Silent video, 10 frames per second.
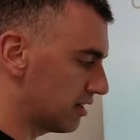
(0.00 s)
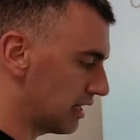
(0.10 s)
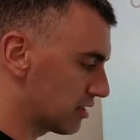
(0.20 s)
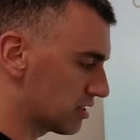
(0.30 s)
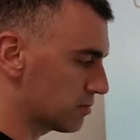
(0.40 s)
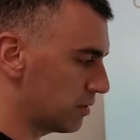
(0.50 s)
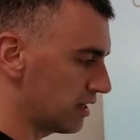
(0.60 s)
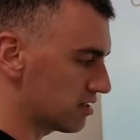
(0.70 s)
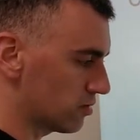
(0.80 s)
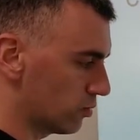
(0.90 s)
thousandths
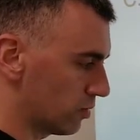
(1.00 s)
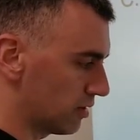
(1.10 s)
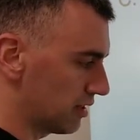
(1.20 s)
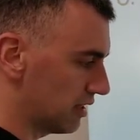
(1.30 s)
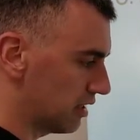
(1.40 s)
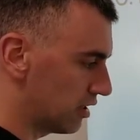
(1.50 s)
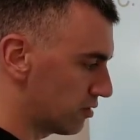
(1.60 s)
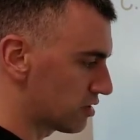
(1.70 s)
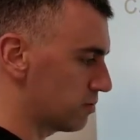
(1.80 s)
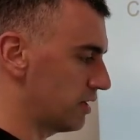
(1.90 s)
place or the
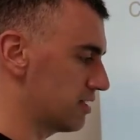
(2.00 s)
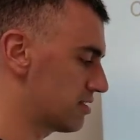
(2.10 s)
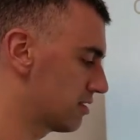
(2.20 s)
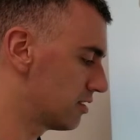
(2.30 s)
hundredths place.